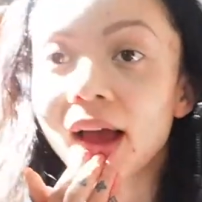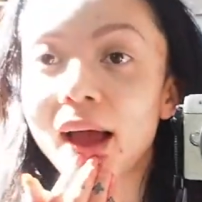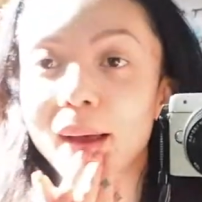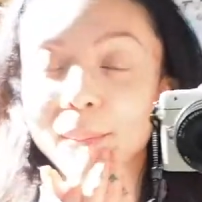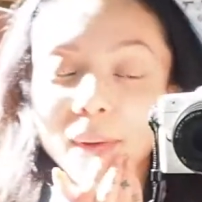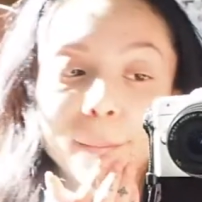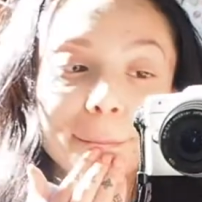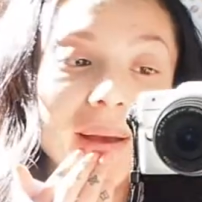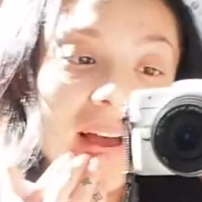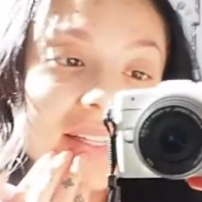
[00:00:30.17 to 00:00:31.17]
Um,
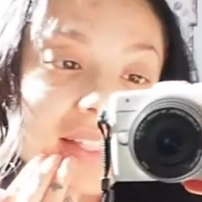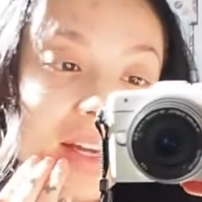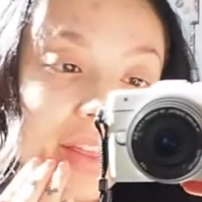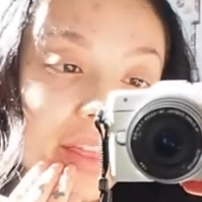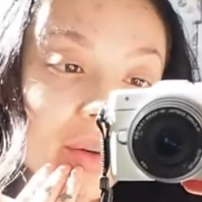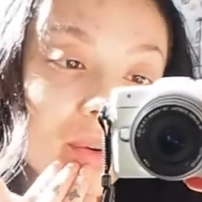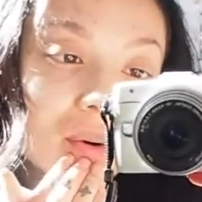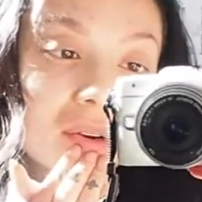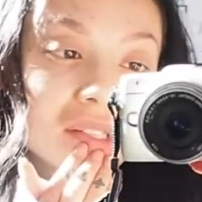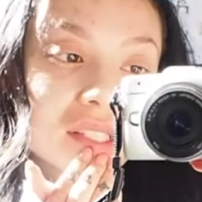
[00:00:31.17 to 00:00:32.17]
but I
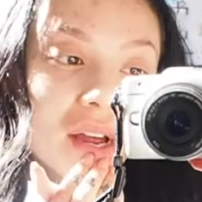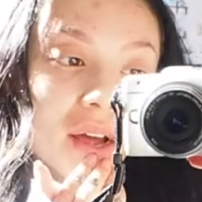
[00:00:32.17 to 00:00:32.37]
thought